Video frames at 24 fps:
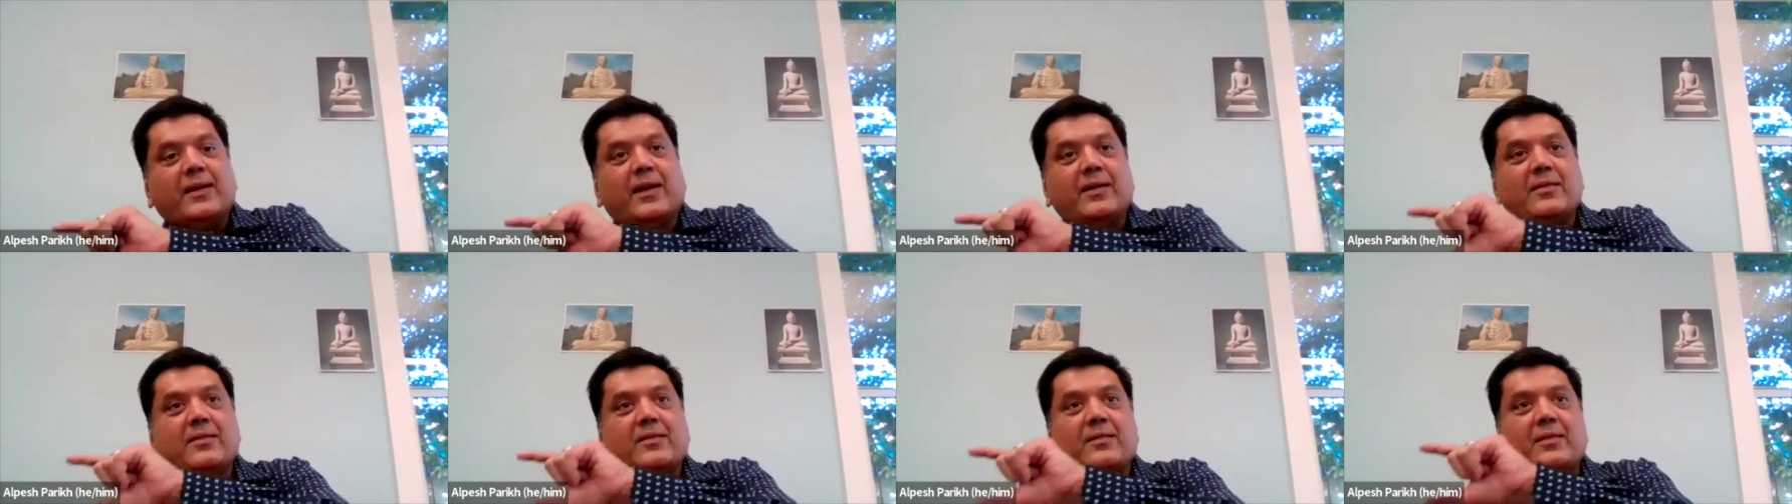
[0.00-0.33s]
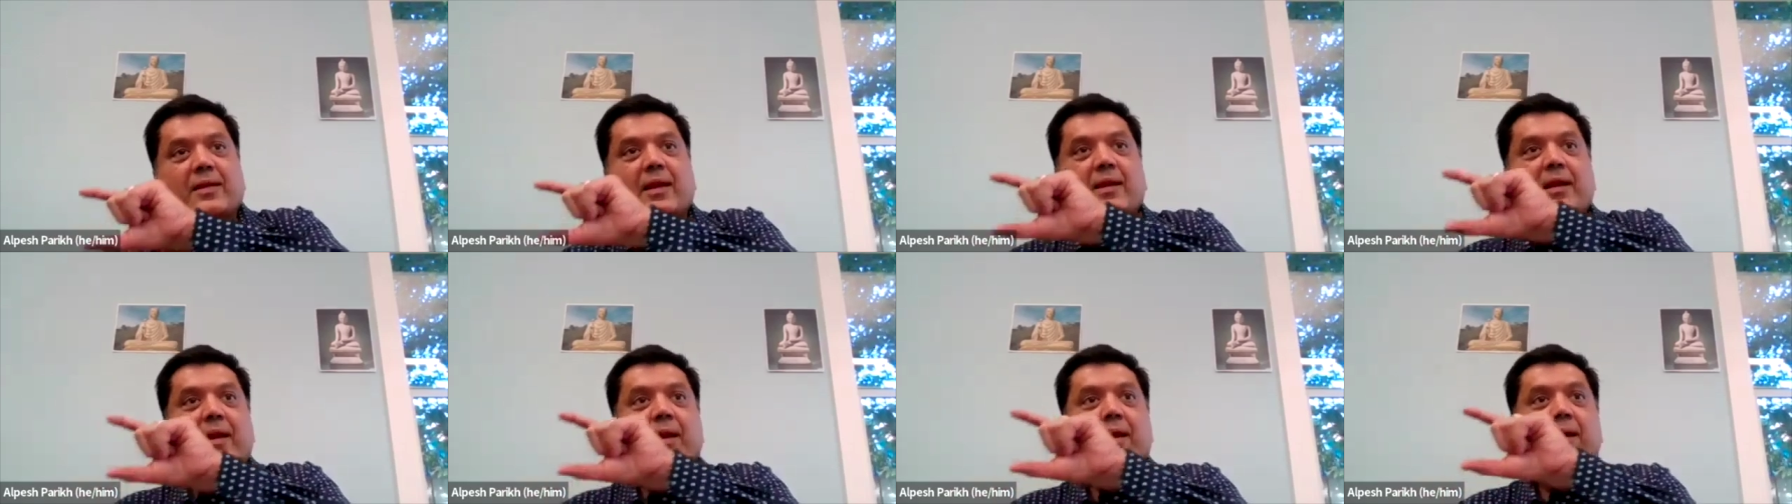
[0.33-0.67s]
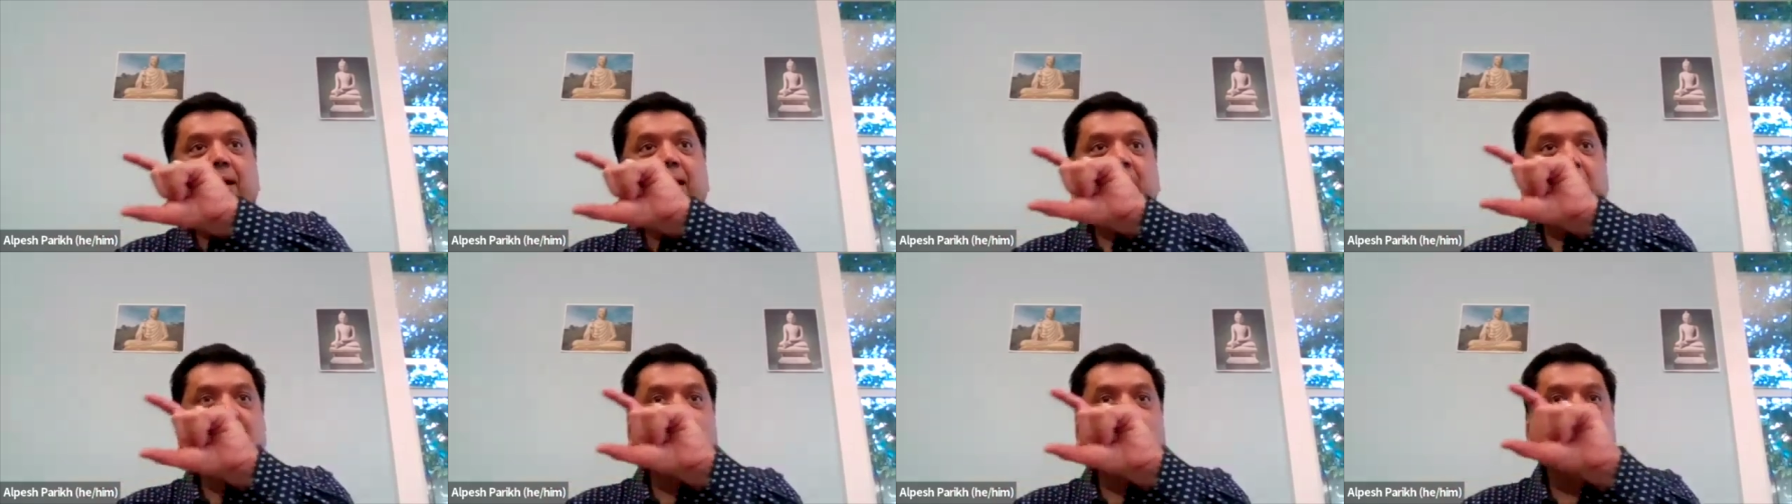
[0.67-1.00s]

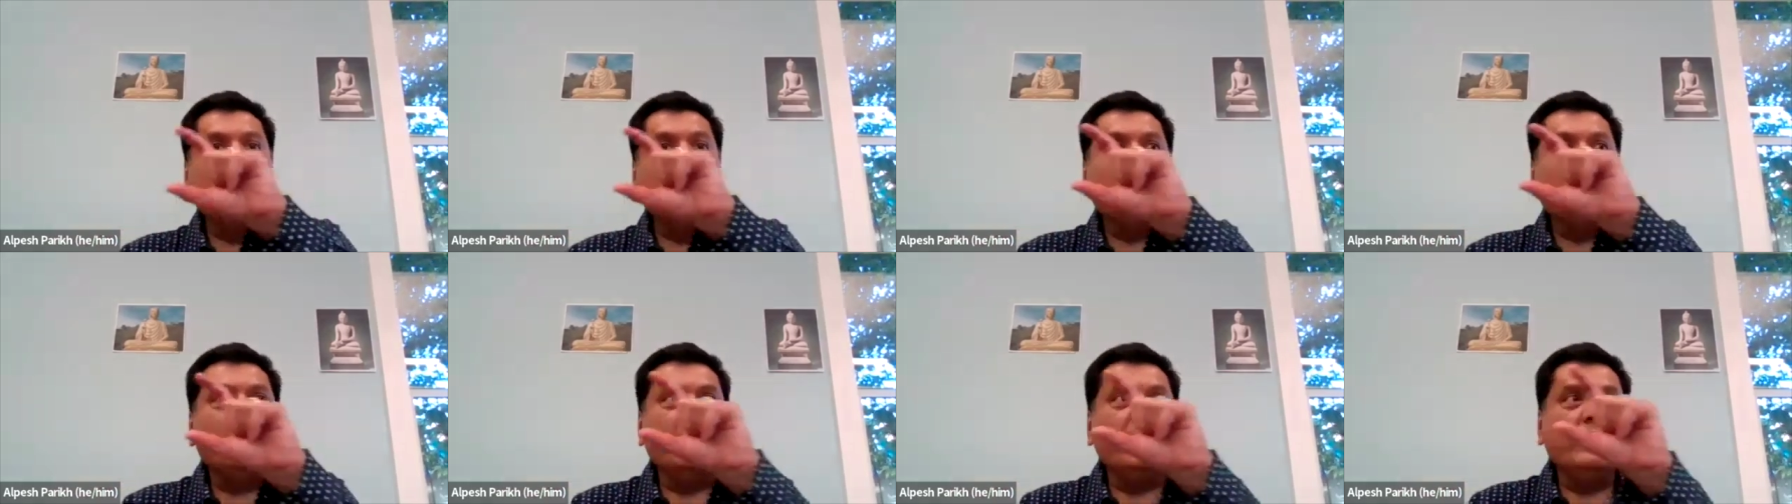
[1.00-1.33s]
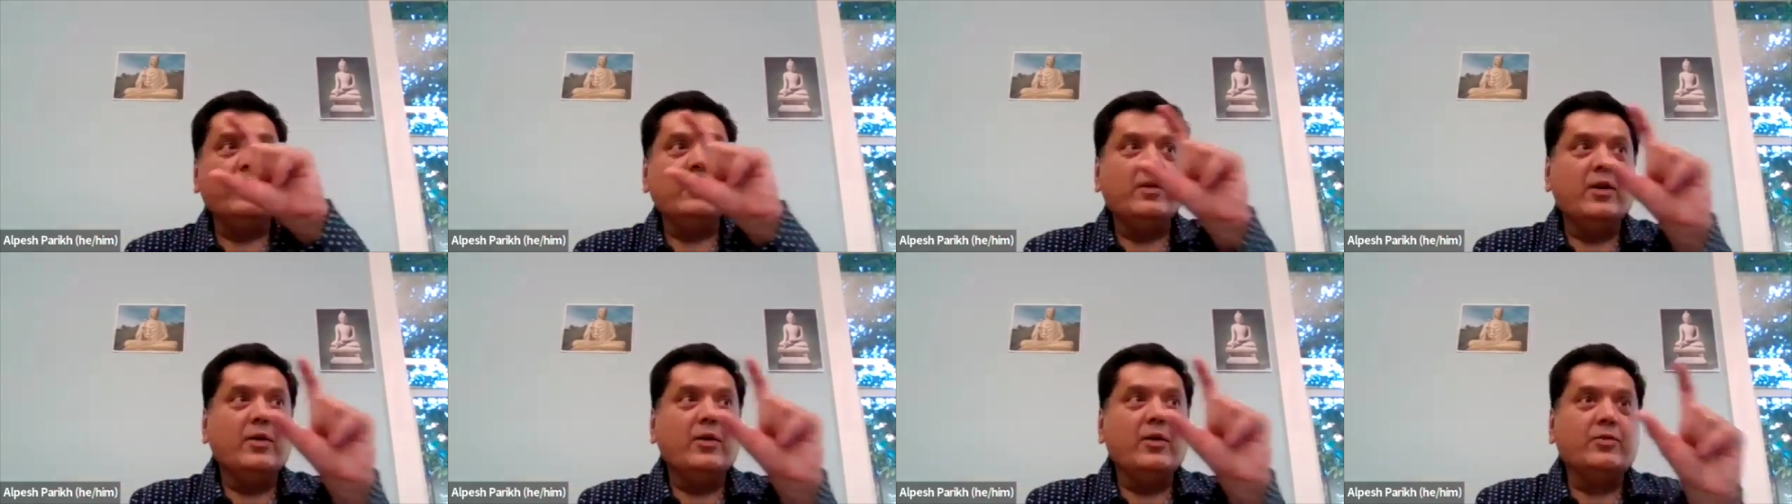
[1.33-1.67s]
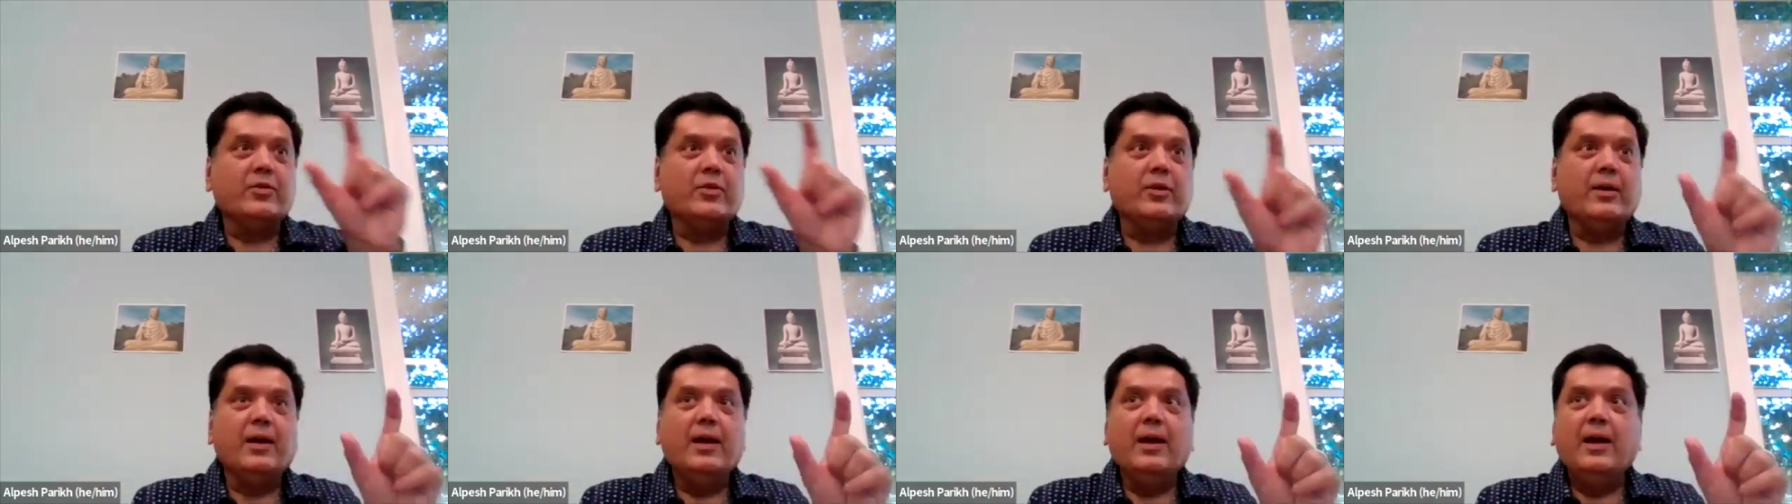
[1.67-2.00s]
transcendent dependent
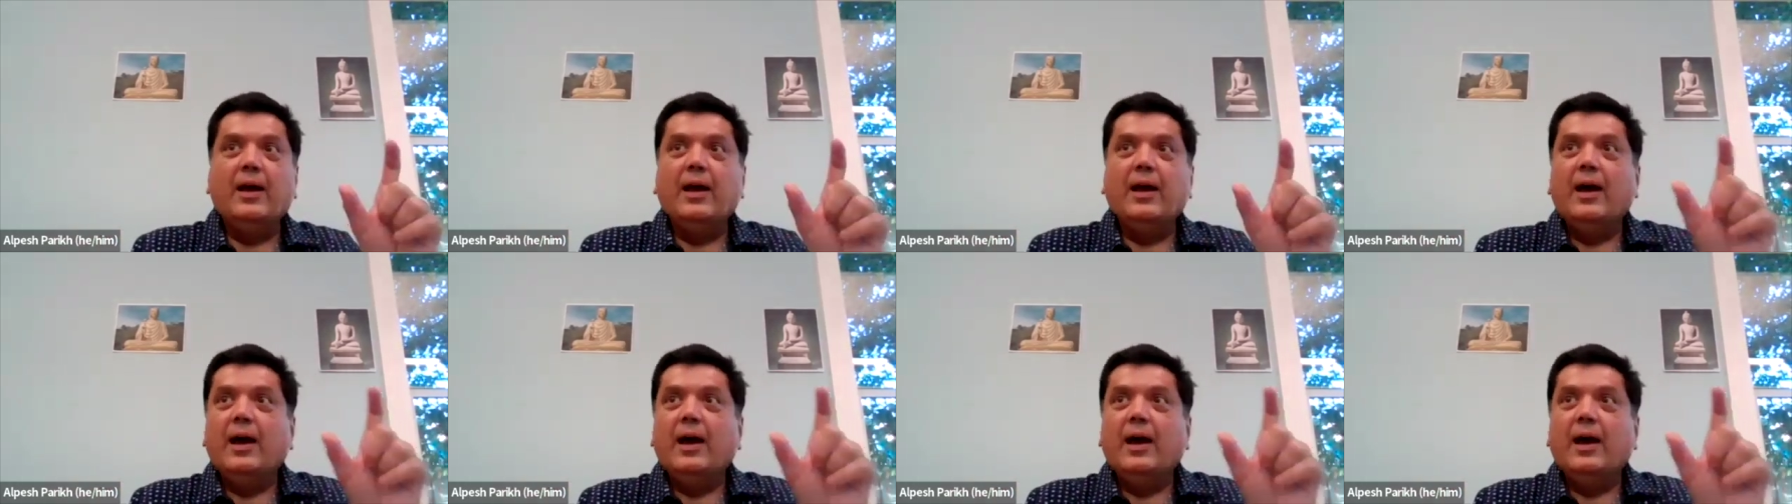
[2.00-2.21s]
origination.